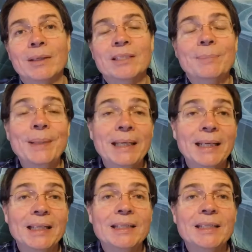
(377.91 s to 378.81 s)

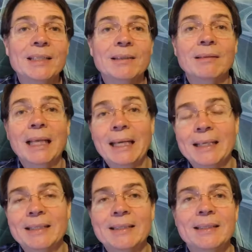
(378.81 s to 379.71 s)
spinach,
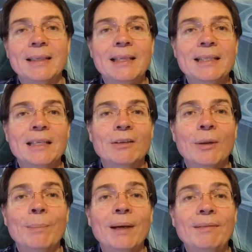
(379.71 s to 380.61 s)
lettuce, the things that grow
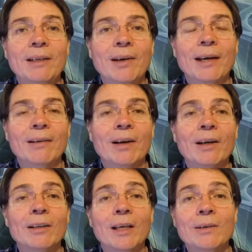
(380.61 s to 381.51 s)
above the ground
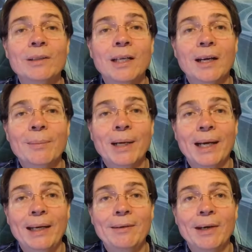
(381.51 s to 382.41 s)
are low in
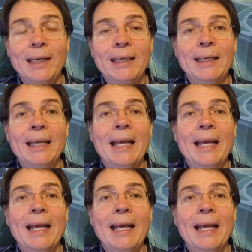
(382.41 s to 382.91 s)
carbohydrate,